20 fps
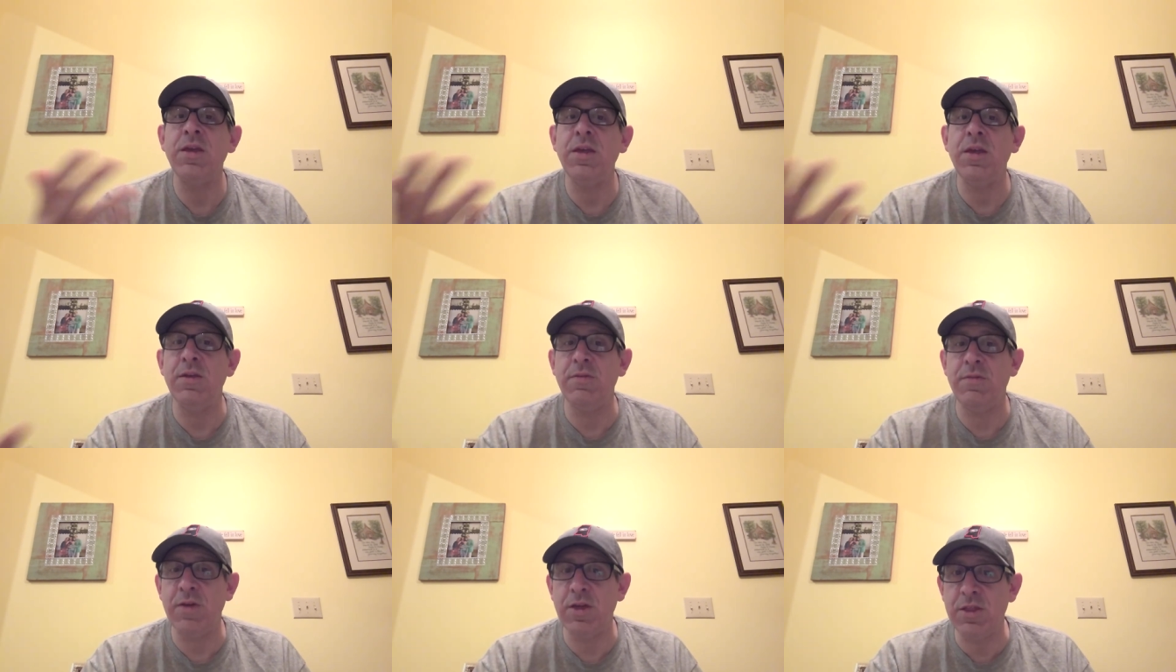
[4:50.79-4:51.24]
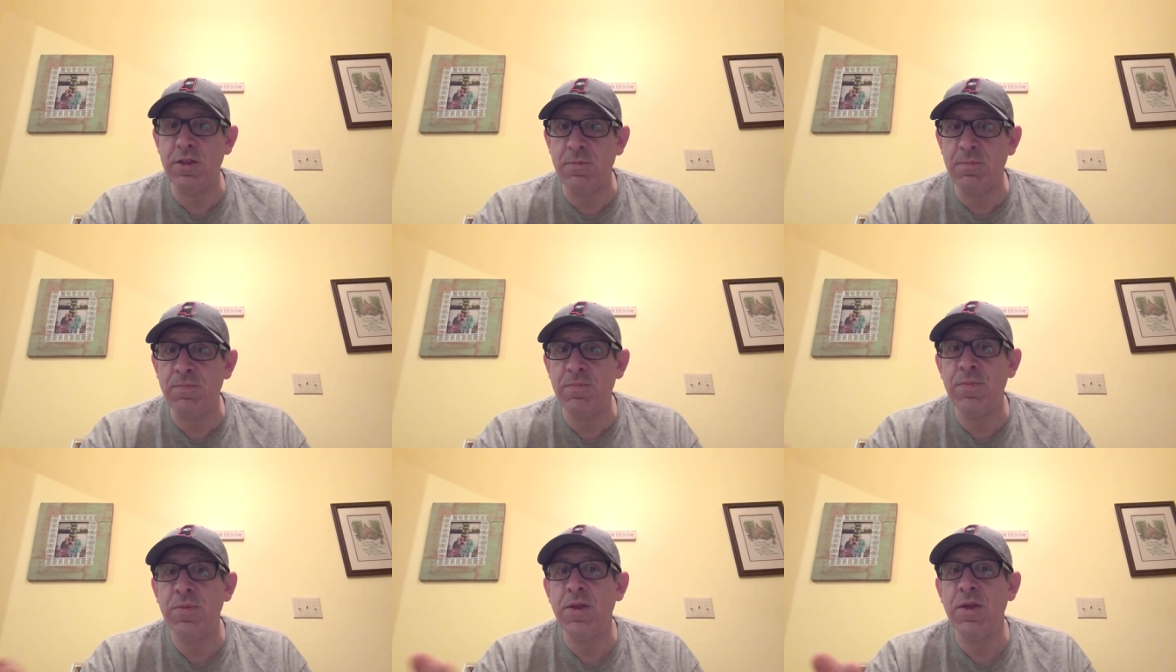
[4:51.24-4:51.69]
he fed
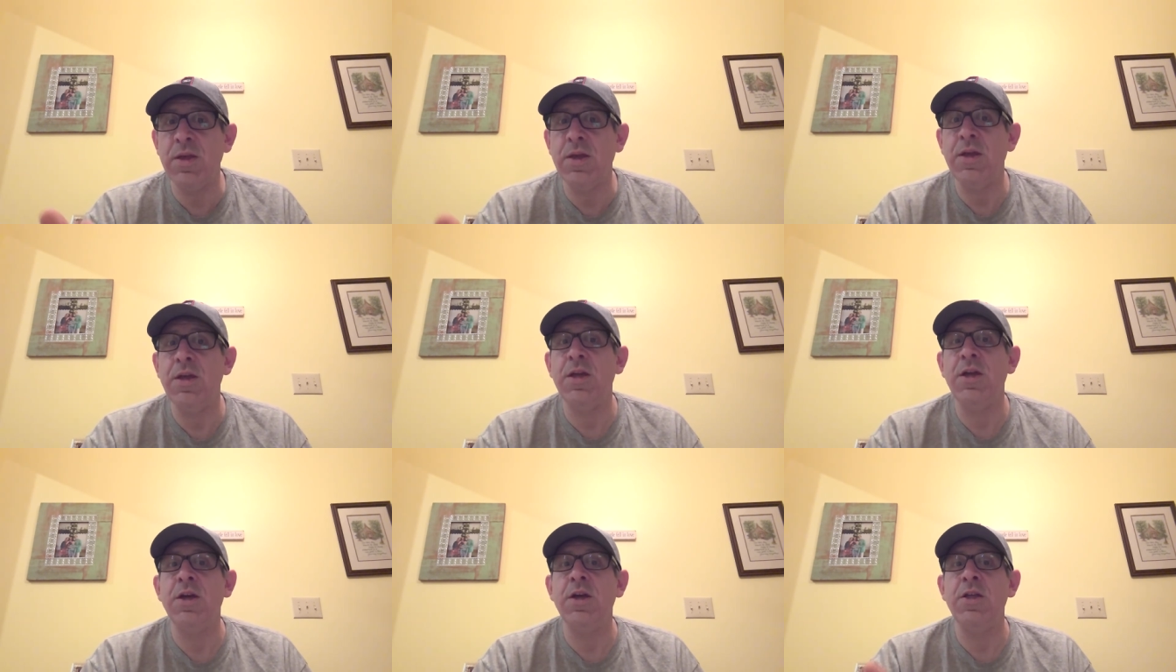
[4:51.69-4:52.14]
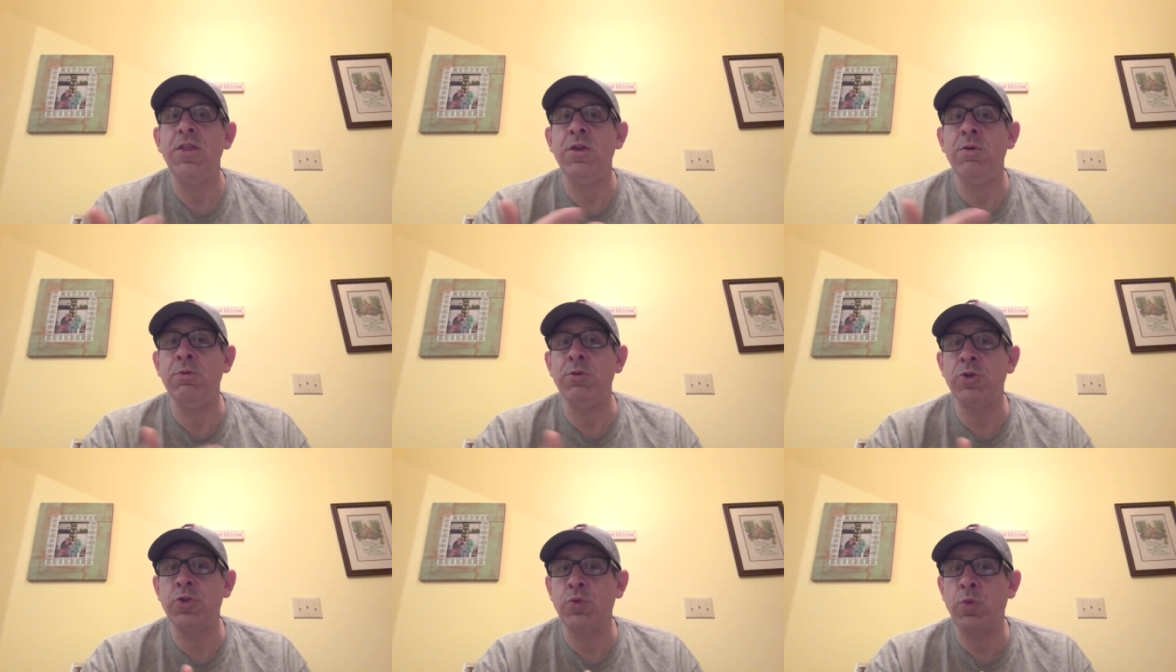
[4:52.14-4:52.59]
them there
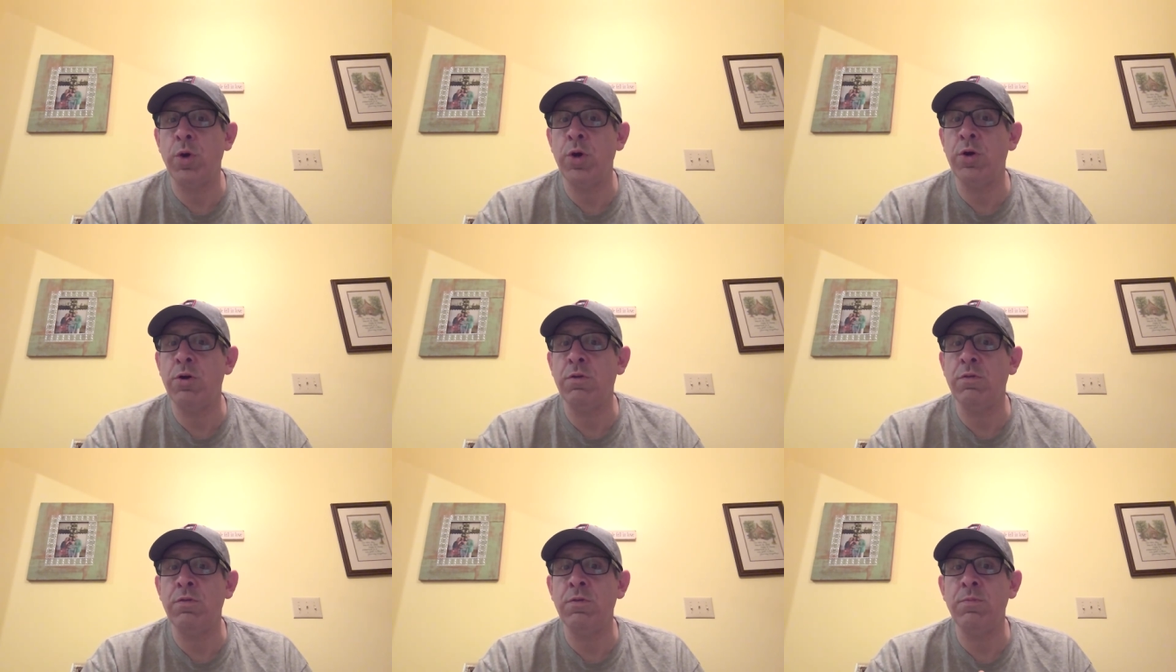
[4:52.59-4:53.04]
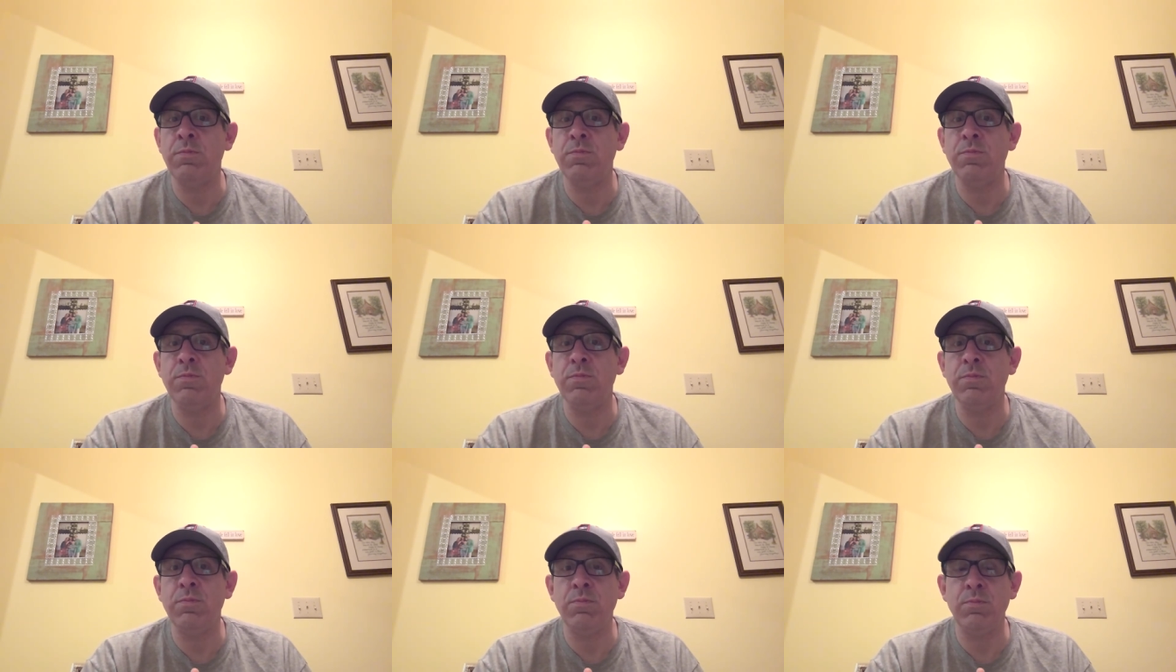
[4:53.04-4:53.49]
was 12
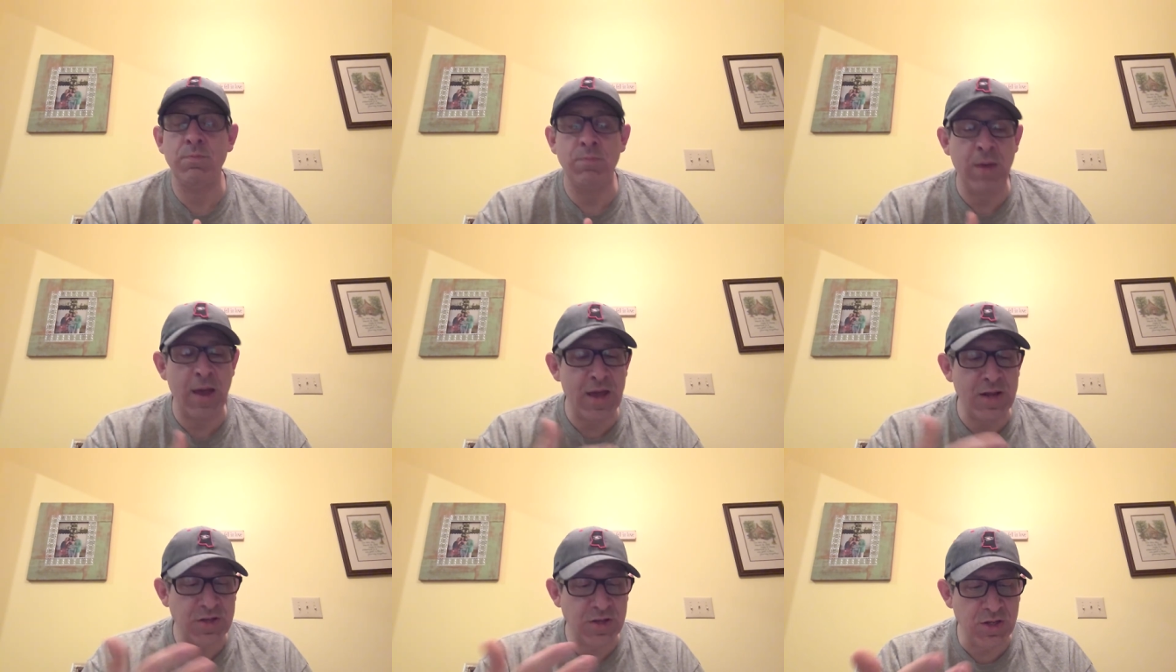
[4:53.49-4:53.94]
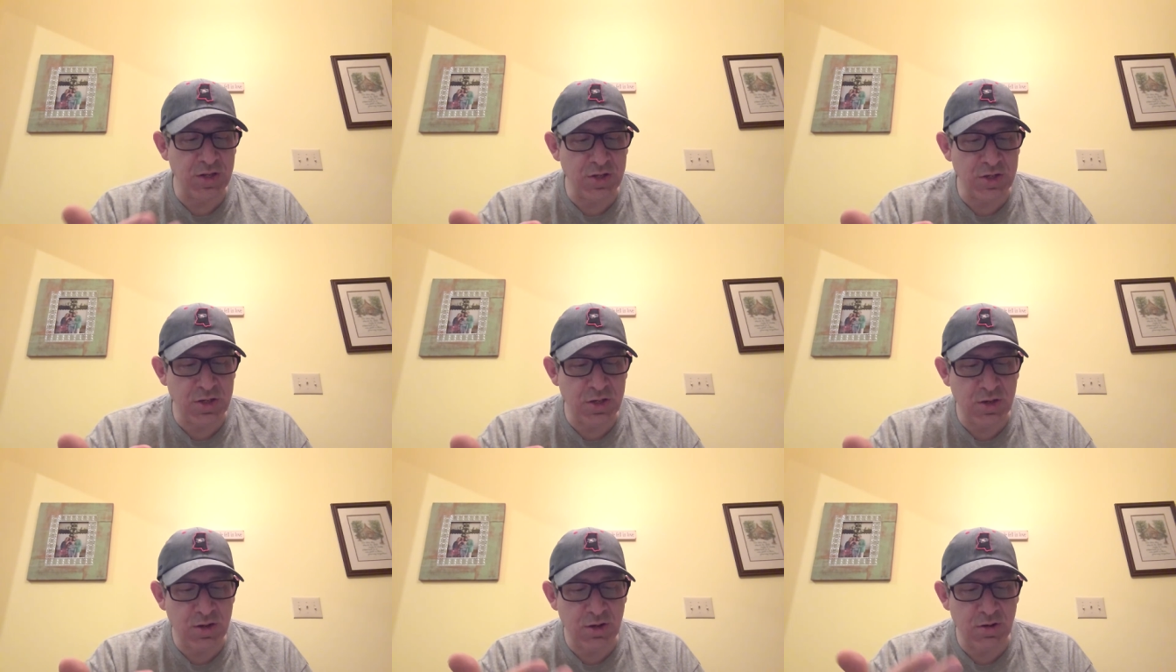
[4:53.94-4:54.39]

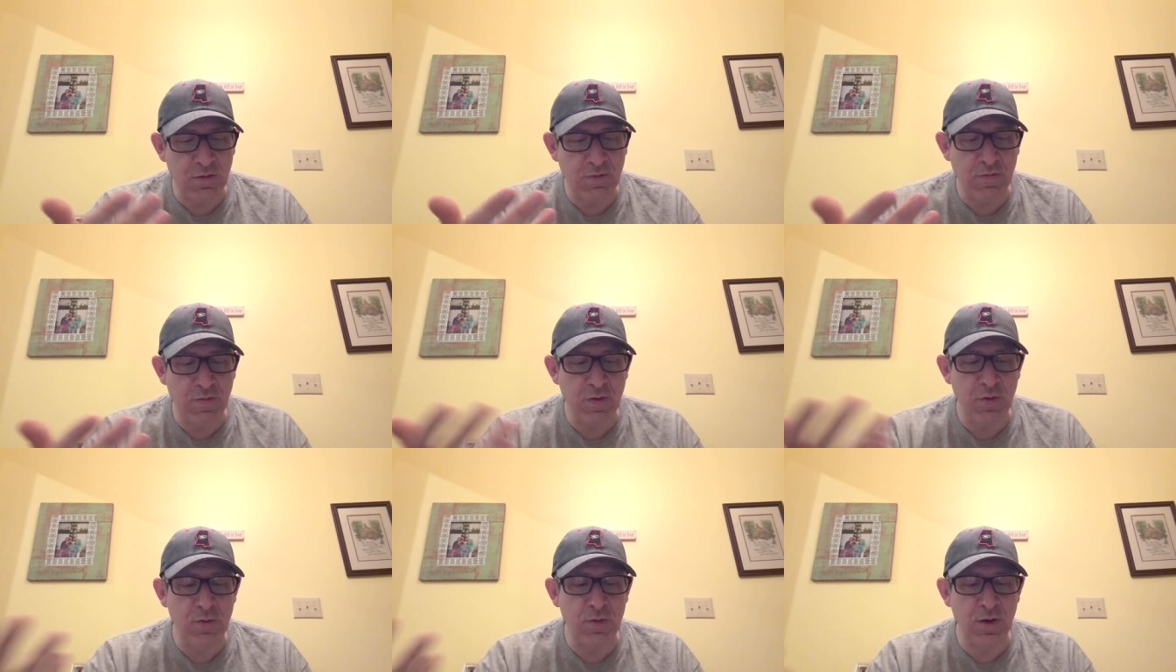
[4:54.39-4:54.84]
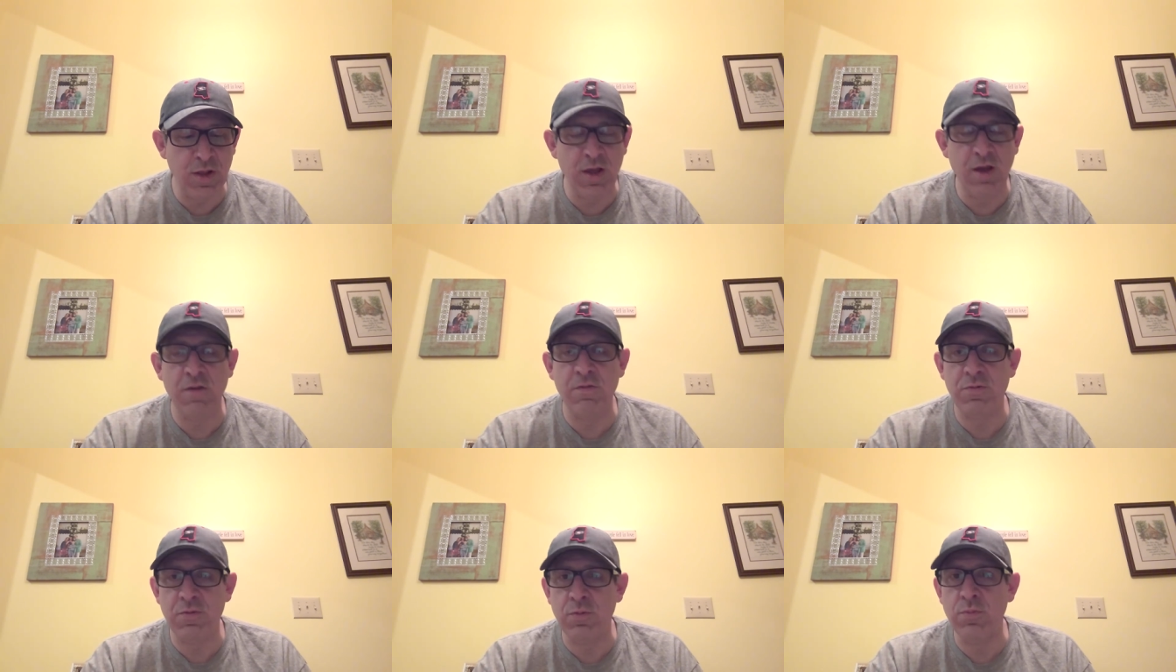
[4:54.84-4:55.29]
baskets of food
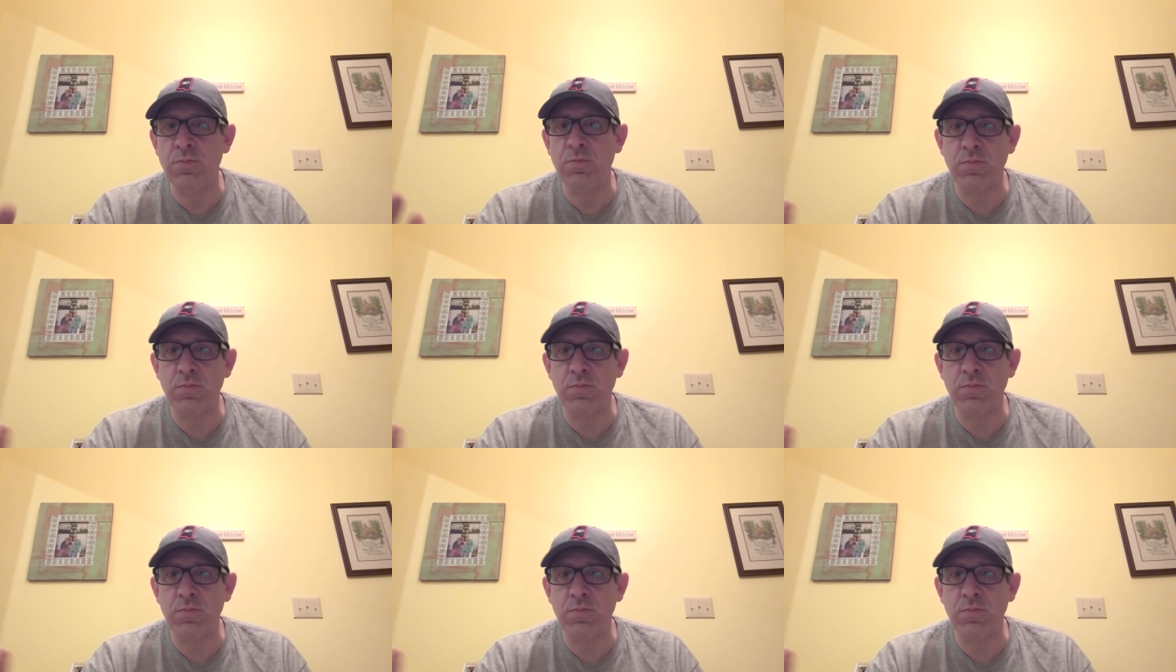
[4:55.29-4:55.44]
left,